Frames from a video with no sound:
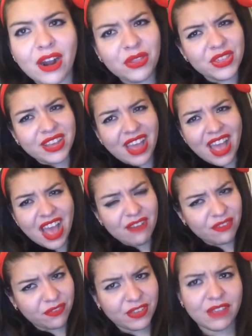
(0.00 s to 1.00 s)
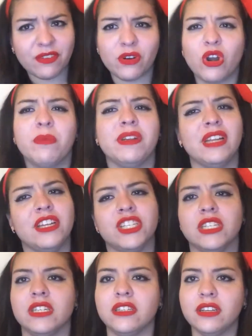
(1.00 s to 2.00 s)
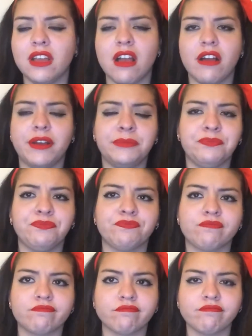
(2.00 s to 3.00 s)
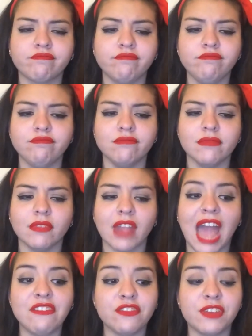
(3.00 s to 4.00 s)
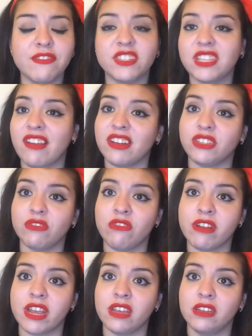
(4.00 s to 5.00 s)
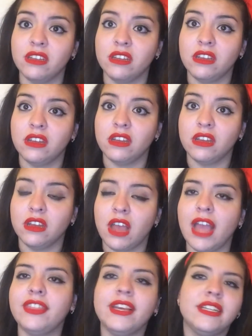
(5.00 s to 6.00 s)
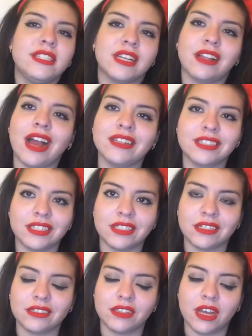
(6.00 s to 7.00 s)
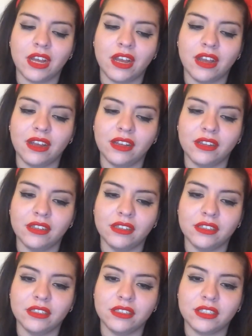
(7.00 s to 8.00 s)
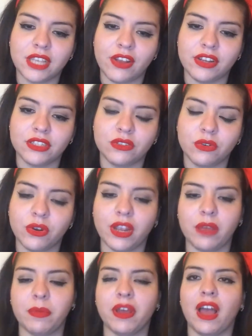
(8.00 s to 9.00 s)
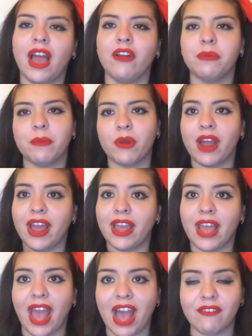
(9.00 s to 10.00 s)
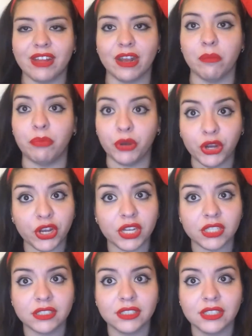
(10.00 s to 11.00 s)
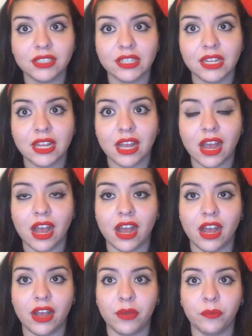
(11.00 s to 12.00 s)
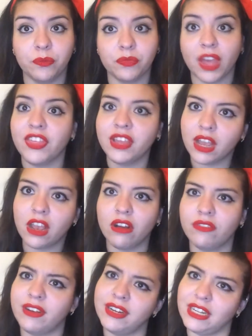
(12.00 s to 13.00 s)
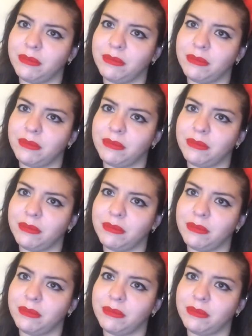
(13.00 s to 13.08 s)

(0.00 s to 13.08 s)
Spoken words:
I don't think I have a favorite urban legend. I have a favorite scary story. I think it's a classic scary story, but I remember I had like a book. I think I could go find it.